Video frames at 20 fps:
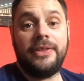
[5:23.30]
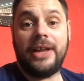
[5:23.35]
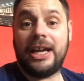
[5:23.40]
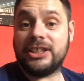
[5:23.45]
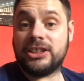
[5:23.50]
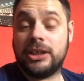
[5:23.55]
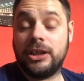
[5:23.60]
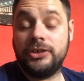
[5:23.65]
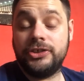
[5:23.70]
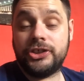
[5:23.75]

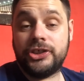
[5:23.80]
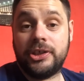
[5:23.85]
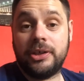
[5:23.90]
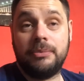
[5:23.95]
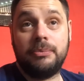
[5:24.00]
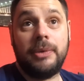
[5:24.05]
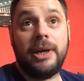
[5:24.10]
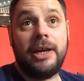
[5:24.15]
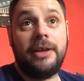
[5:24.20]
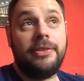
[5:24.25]
That's lunch
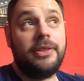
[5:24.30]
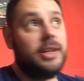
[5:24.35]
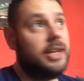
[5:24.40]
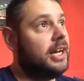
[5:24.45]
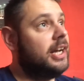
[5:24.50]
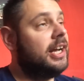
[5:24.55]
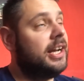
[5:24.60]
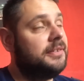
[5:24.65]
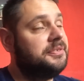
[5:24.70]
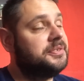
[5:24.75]
done with, and
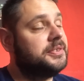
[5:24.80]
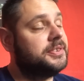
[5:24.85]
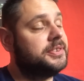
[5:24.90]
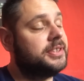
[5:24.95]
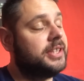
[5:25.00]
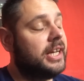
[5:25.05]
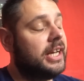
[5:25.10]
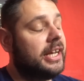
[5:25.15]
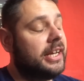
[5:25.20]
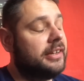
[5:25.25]
I have to
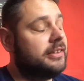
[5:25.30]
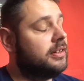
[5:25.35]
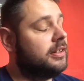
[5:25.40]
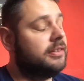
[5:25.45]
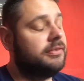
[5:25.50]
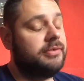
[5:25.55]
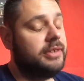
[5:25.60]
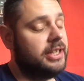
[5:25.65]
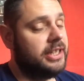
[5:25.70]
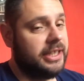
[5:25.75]
say, I
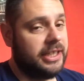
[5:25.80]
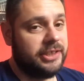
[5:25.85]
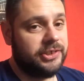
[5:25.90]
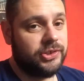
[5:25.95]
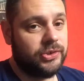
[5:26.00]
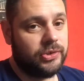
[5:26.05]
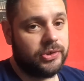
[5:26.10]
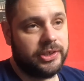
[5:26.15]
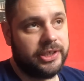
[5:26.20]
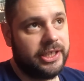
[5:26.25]
really
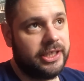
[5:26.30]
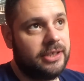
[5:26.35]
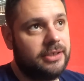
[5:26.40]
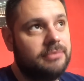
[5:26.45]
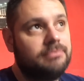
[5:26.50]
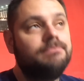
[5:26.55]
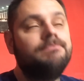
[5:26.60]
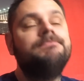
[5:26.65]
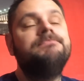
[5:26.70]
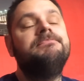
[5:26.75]
enjoyed it.
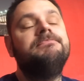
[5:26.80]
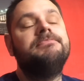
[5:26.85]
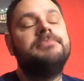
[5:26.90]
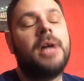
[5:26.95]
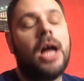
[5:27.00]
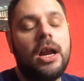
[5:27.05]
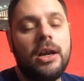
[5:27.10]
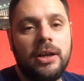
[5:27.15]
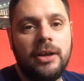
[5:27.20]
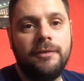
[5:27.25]
Mm,
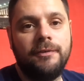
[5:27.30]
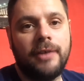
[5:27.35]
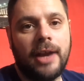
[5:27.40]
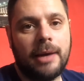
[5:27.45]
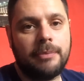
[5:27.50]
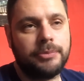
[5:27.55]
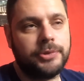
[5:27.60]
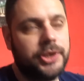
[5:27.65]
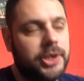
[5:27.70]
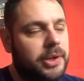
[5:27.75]
I love
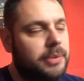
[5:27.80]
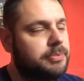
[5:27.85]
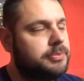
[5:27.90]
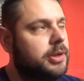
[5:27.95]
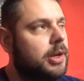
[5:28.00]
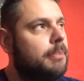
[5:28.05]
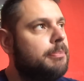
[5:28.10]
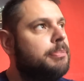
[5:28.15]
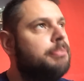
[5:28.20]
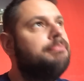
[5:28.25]
lamb chops.
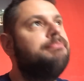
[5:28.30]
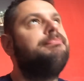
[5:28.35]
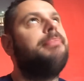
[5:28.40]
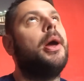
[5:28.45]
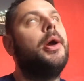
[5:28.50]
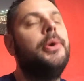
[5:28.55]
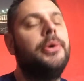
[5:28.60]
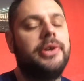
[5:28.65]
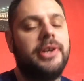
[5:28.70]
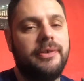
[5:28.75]

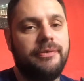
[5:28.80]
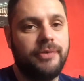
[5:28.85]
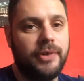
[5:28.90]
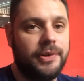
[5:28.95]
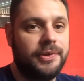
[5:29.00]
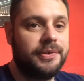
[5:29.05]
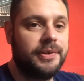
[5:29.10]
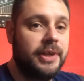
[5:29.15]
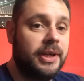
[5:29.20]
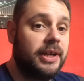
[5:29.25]

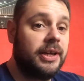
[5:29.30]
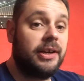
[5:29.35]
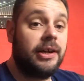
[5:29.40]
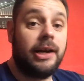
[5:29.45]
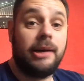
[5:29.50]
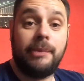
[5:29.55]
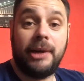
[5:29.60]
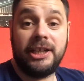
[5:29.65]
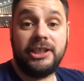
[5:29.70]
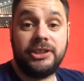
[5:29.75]
Beautiful.
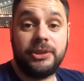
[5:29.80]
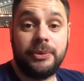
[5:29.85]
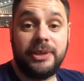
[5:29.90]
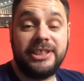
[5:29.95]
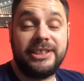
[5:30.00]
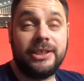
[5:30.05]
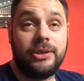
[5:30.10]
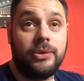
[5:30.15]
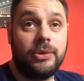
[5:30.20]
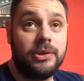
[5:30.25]
I managed to
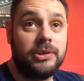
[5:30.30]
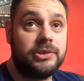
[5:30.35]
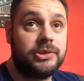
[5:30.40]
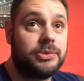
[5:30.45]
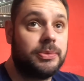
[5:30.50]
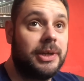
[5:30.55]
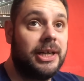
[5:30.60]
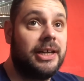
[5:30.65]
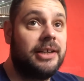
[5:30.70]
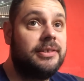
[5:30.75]
eat it all
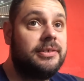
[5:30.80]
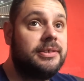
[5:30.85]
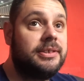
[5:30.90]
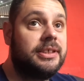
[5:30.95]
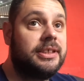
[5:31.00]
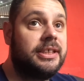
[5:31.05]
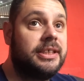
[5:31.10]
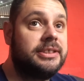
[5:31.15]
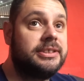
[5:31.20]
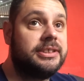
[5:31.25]
as well,
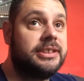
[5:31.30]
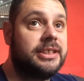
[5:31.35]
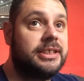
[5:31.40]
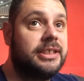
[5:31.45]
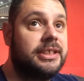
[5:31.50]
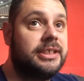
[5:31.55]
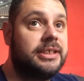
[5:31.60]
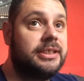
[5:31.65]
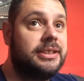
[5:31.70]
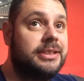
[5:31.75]
and
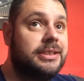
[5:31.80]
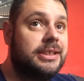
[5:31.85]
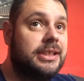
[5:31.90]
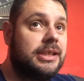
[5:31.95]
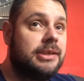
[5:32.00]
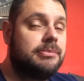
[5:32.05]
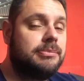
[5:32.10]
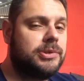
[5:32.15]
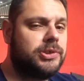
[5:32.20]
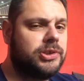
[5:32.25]
uh,
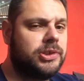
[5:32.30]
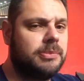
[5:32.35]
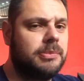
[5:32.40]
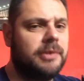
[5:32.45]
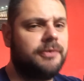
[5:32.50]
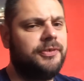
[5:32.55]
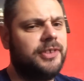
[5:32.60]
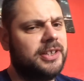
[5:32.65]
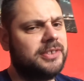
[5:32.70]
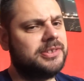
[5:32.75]
my
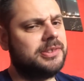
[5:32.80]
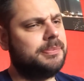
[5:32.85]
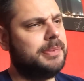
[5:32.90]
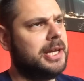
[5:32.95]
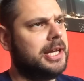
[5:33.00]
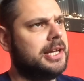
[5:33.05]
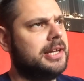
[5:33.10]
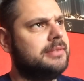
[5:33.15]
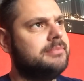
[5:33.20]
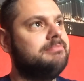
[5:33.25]
stomach feels a
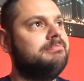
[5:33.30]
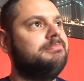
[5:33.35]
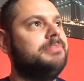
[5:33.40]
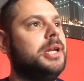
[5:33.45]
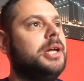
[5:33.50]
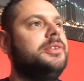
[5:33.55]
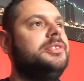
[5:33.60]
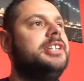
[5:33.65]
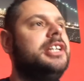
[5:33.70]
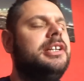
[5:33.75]
bit
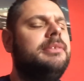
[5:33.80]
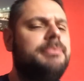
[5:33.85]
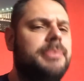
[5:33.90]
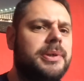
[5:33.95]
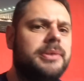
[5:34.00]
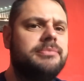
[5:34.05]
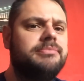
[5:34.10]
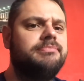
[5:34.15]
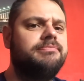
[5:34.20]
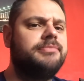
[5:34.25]
bloated,
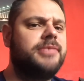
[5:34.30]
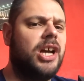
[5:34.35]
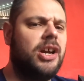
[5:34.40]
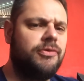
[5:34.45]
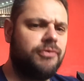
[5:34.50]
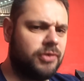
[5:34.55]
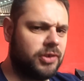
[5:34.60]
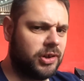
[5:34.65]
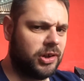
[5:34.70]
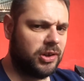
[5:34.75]
but
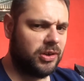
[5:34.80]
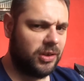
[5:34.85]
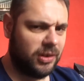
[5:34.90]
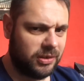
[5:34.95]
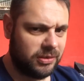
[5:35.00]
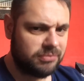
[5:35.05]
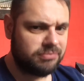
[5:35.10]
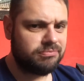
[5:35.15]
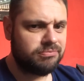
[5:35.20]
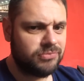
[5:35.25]
overall,
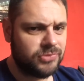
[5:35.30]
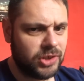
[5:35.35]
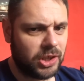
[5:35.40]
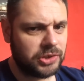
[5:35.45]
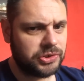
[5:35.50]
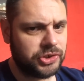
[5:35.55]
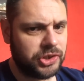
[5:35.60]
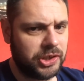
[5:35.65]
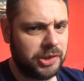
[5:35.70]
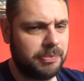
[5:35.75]

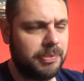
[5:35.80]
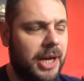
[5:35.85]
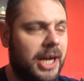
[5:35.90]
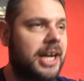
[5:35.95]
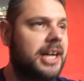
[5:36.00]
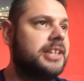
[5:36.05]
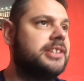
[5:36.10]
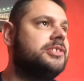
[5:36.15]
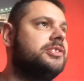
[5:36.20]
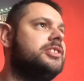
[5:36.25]
not too
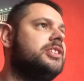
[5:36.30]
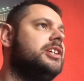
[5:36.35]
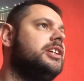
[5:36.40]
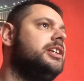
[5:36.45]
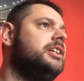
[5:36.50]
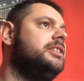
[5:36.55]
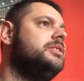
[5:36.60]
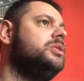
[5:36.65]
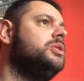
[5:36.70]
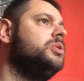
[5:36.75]
bad,
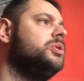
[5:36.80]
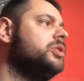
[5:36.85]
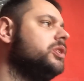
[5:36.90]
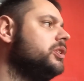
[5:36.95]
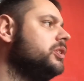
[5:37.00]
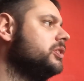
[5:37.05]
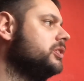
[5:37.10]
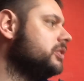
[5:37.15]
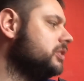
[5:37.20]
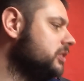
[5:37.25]
so all
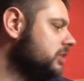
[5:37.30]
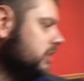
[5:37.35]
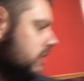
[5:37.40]
good.